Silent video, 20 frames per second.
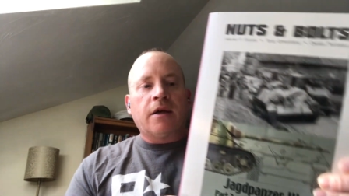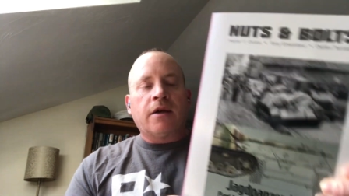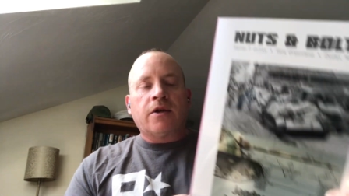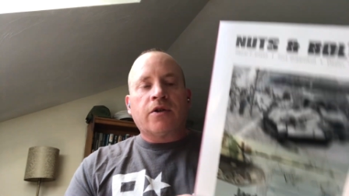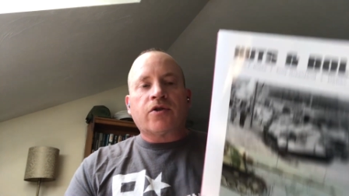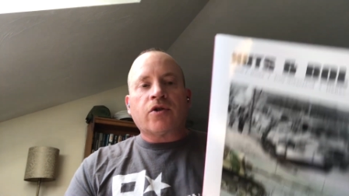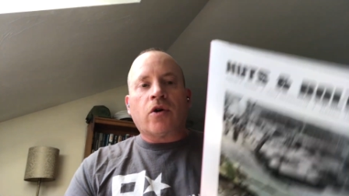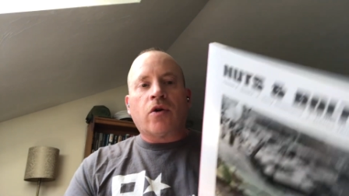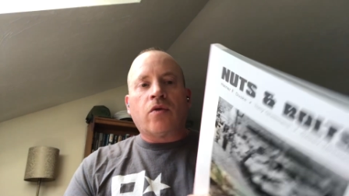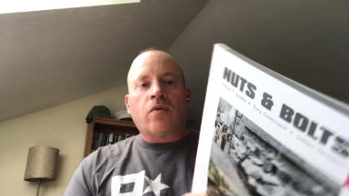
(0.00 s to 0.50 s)

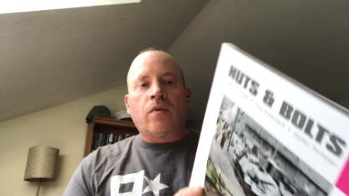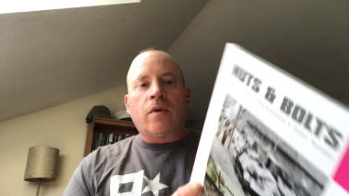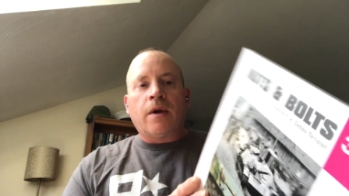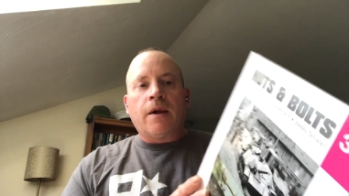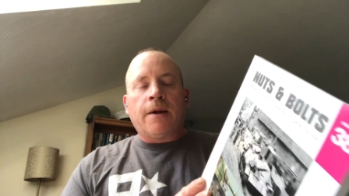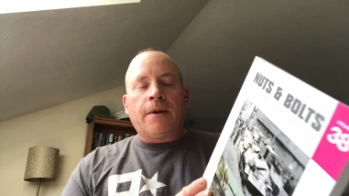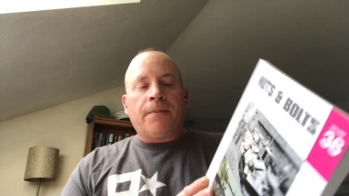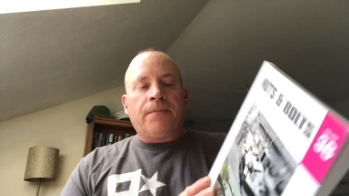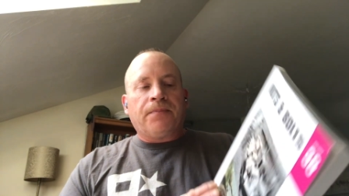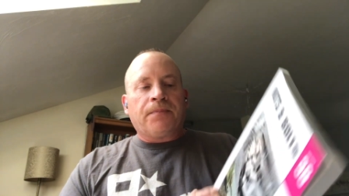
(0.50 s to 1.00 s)
So
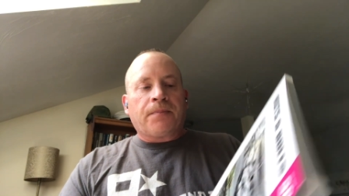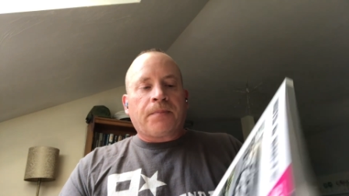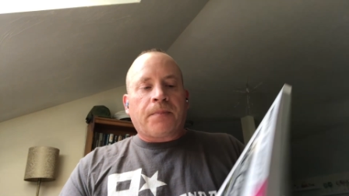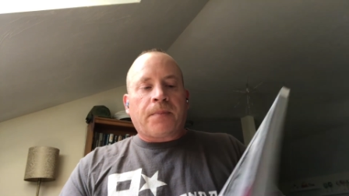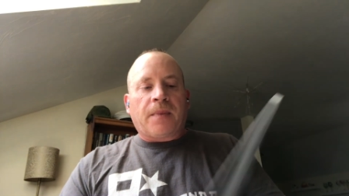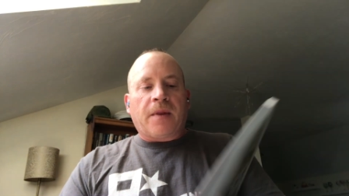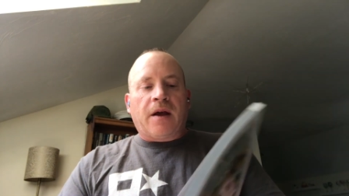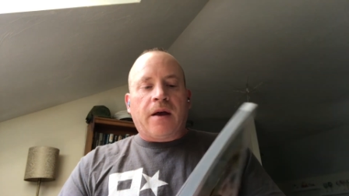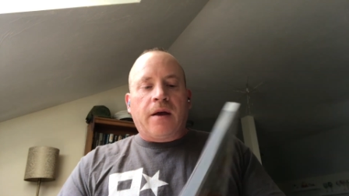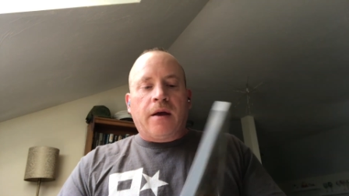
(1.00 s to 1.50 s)

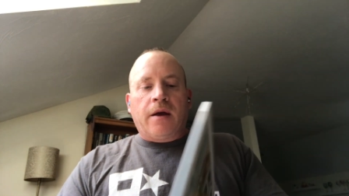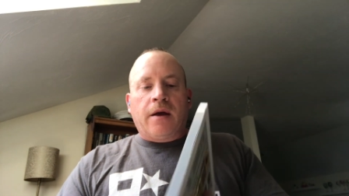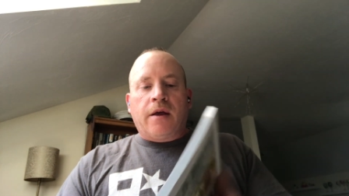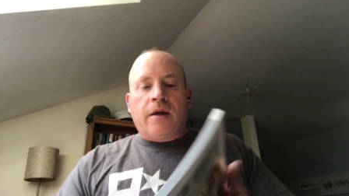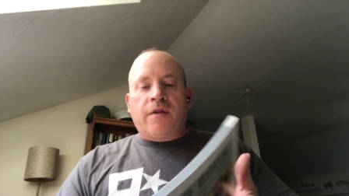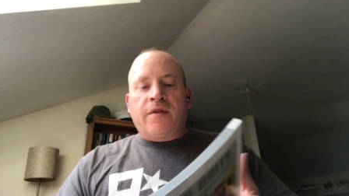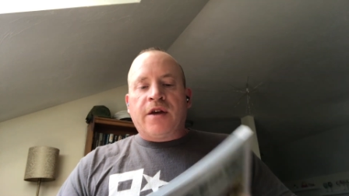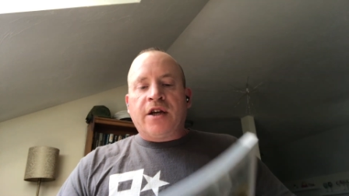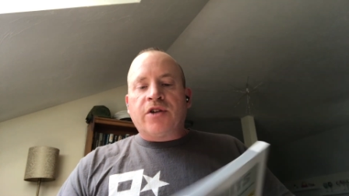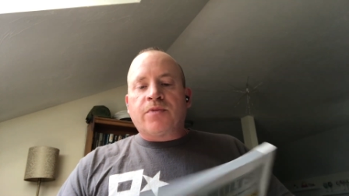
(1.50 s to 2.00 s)

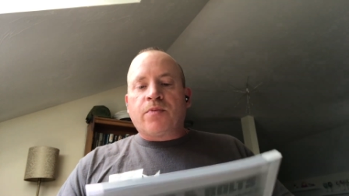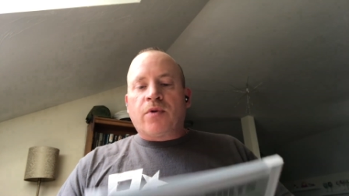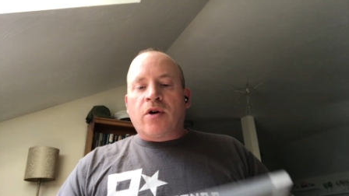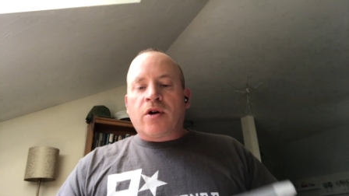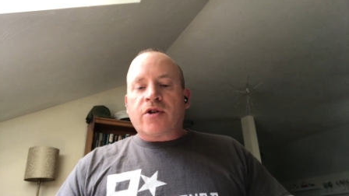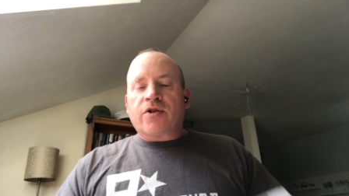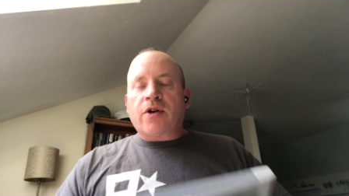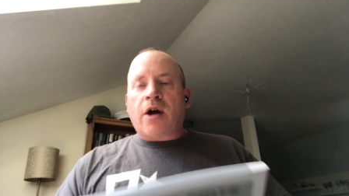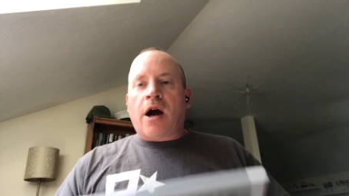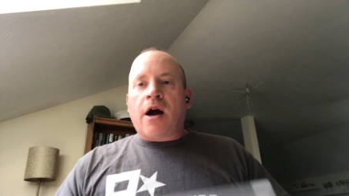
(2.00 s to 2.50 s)
these
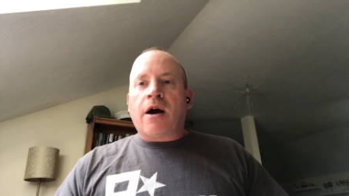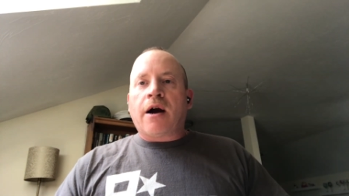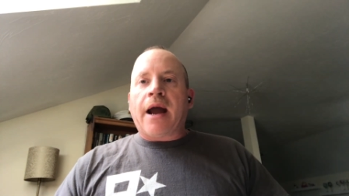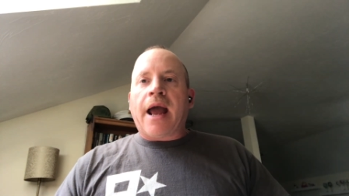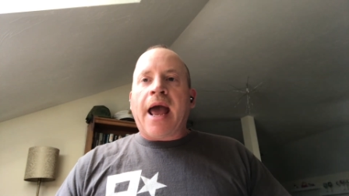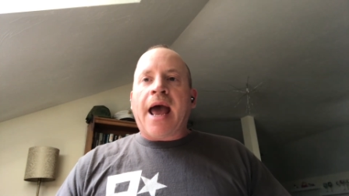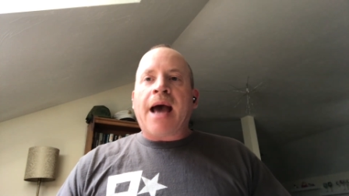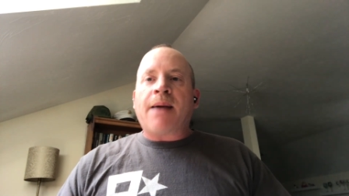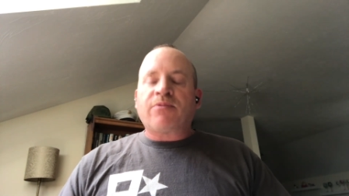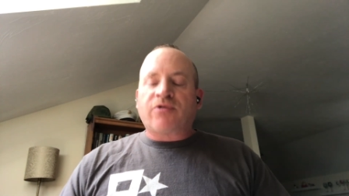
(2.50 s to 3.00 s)
books are
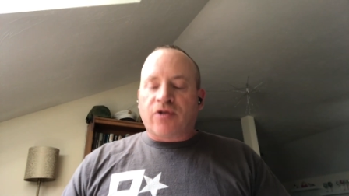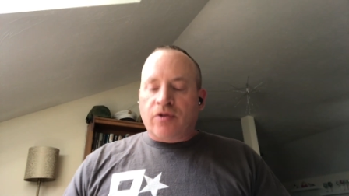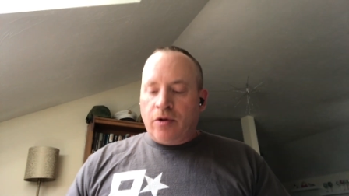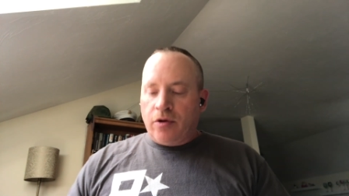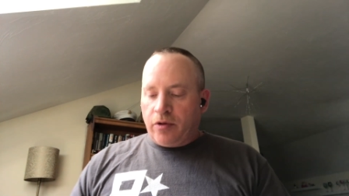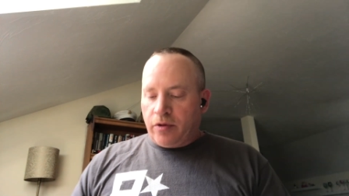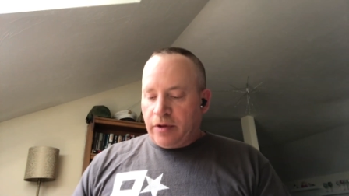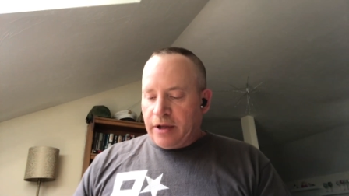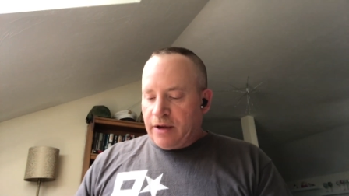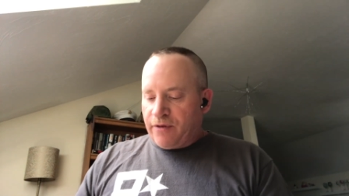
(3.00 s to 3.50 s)

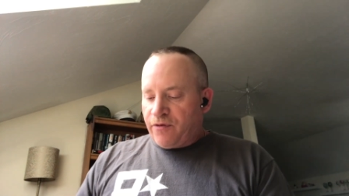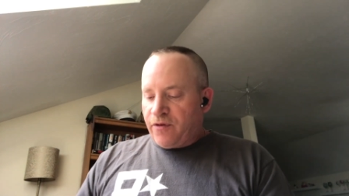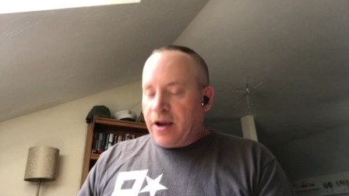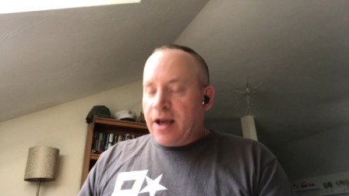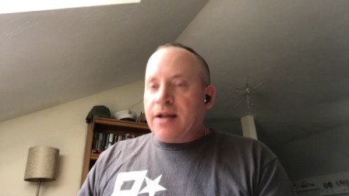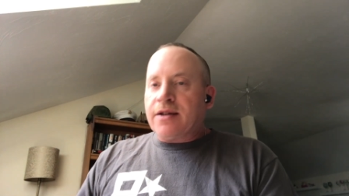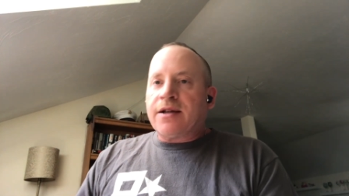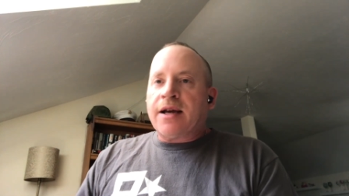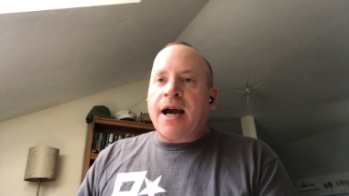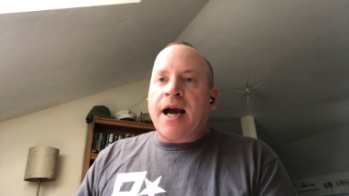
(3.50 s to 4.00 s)
absolutely
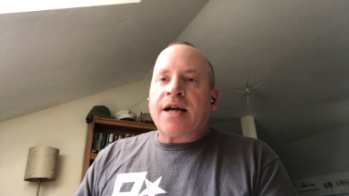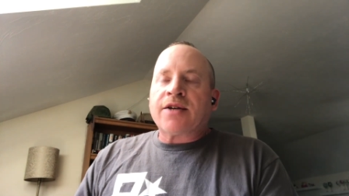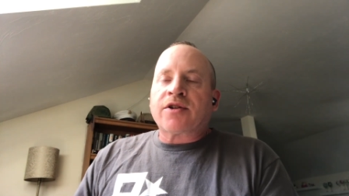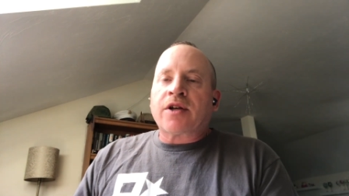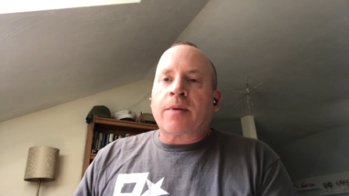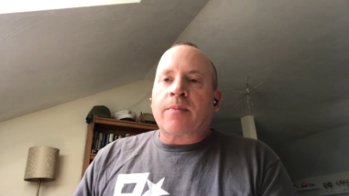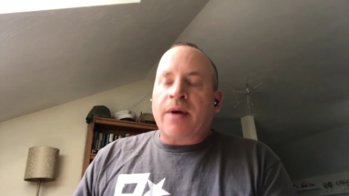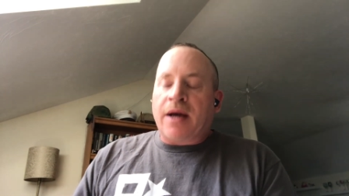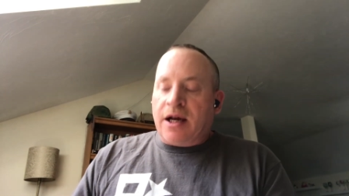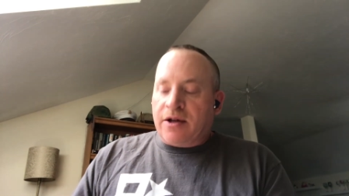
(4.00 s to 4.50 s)

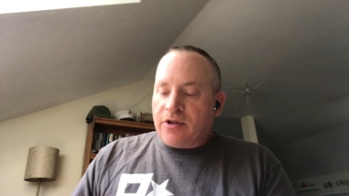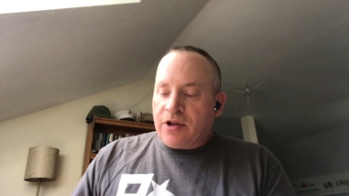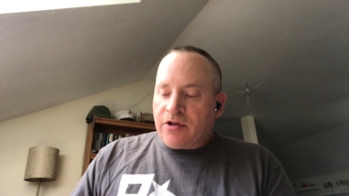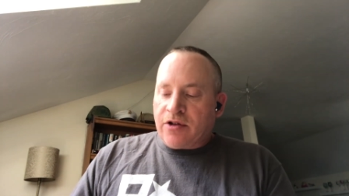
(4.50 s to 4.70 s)
fantastic because it's